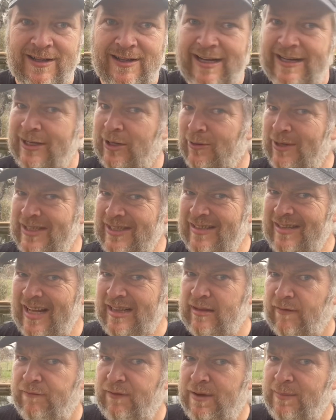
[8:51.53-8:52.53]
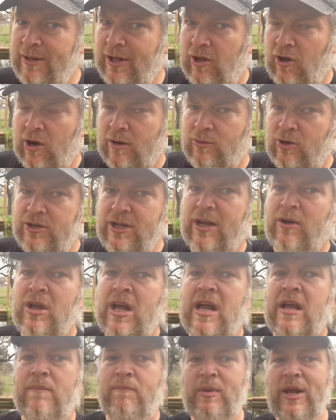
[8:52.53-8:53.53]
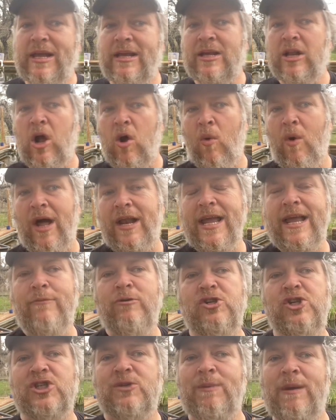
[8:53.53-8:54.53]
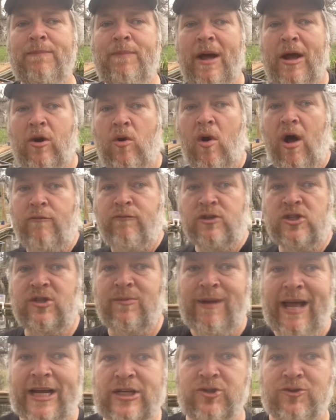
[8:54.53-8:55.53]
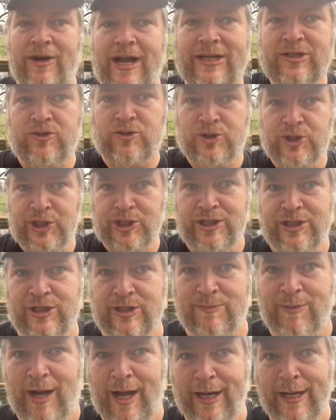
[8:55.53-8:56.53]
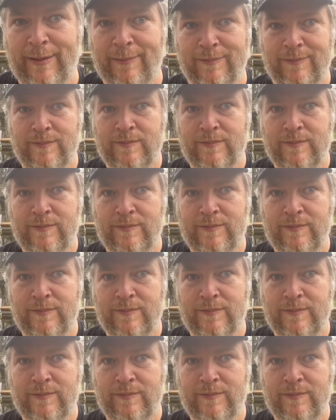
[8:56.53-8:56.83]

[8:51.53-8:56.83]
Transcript: And you go, isn't that the female hormone? You go, but you know what? He would just be better off with some extra estrogen in his body.